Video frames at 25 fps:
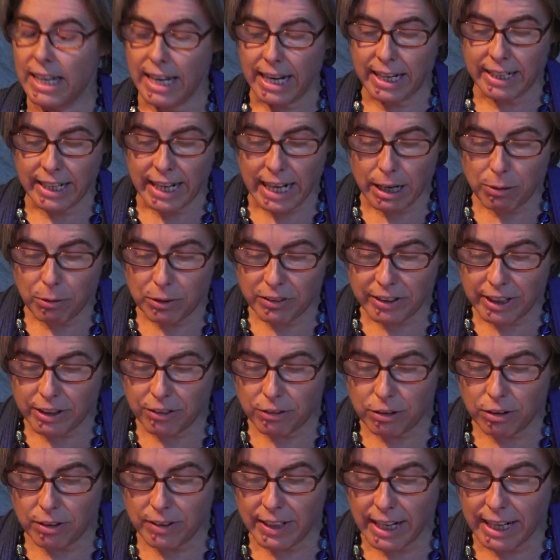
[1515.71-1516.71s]
And how would I
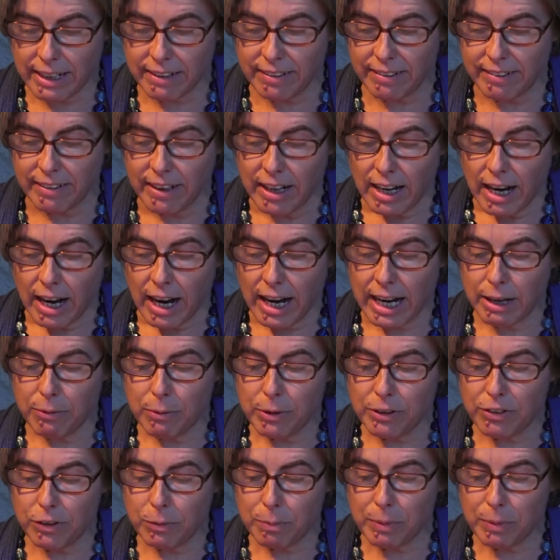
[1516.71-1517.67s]
do that? I would